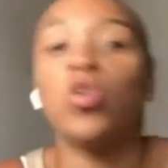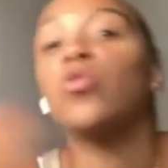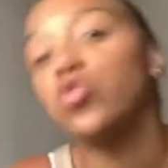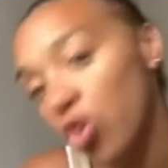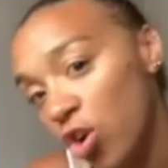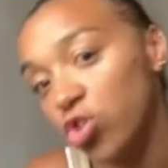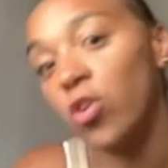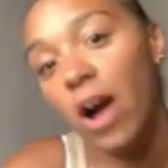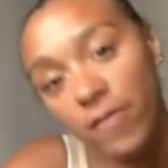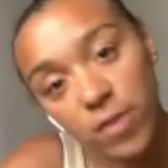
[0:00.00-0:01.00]
No, Sian, you
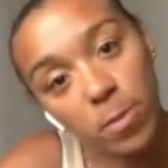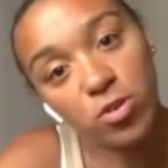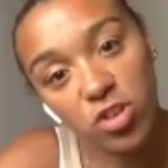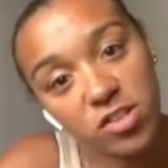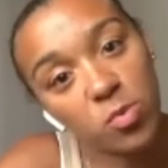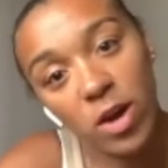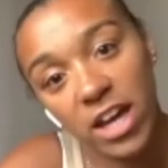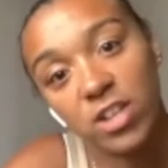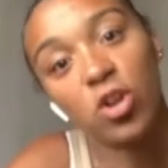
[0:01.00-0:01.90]
don't have to push us away.